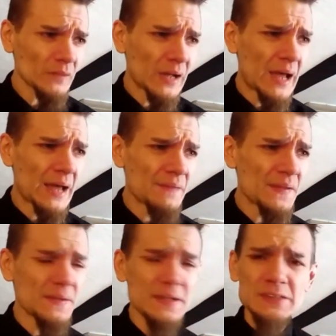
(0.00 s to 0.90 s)
And
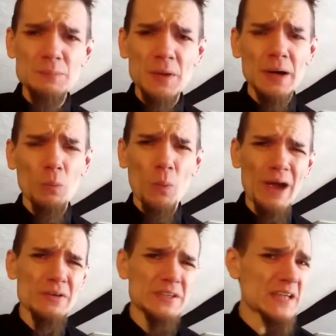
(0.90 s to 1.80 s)
then there's
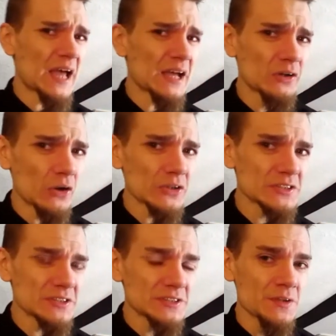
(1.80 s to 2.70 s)
wear and tear
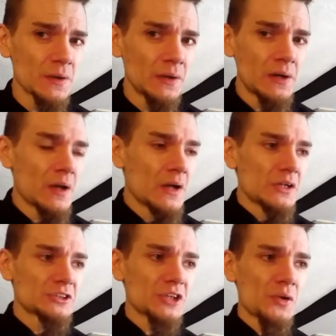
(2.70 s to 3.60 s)
costs.
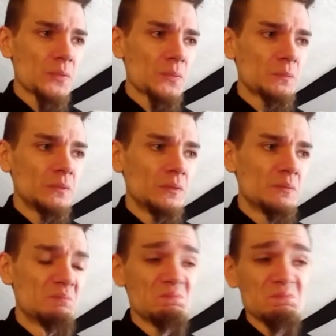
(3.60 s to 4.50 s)
So,
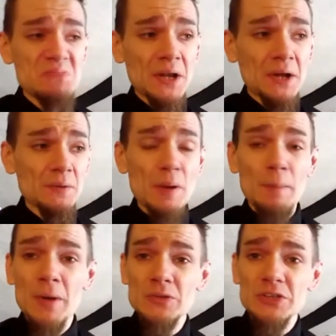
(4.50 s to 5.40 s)
you know, a
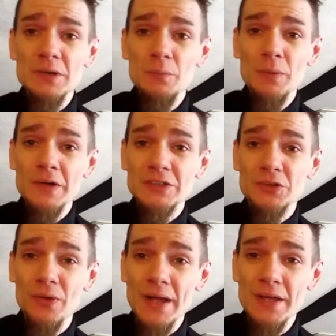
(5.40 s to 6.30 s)
motor, where it's
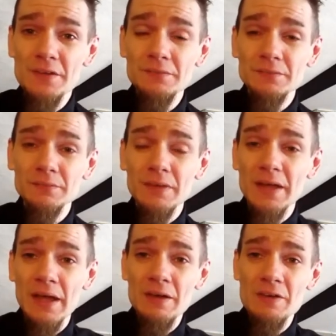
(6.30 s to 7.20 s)
great,
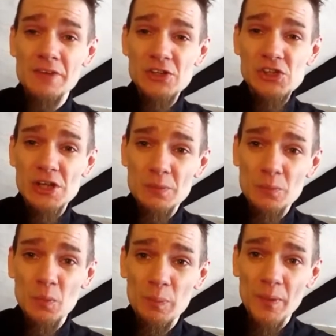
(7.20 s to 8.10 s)
it eventually
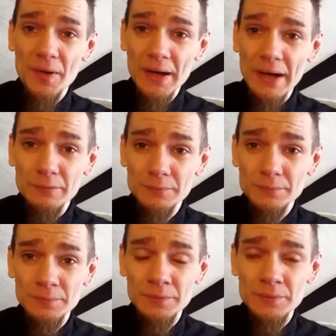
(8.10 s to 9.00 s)
will burn out,
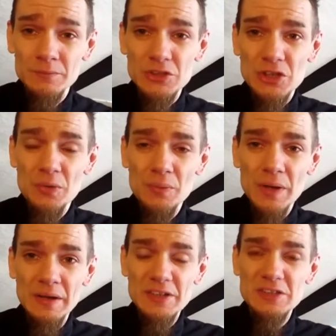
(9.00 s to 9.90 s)
so
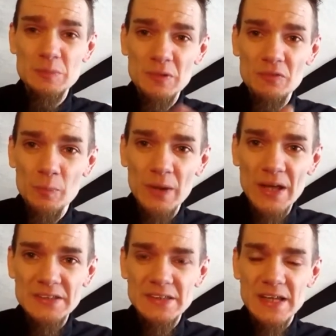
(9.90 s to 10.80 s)
it needs to be
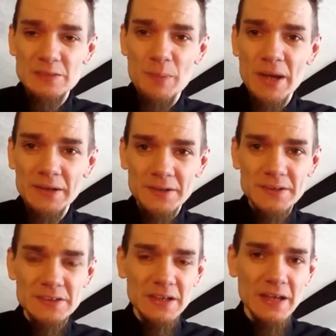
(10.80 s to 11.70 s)
replaced. That's
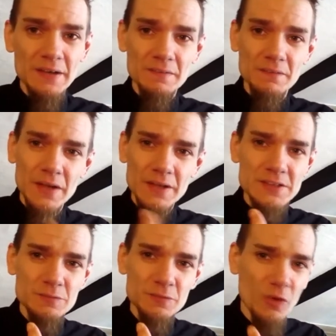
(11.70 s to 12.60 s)
maintenance. Again,
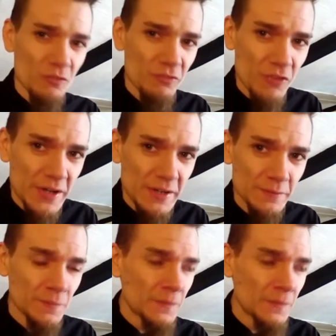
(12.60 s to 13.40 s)
that's not free.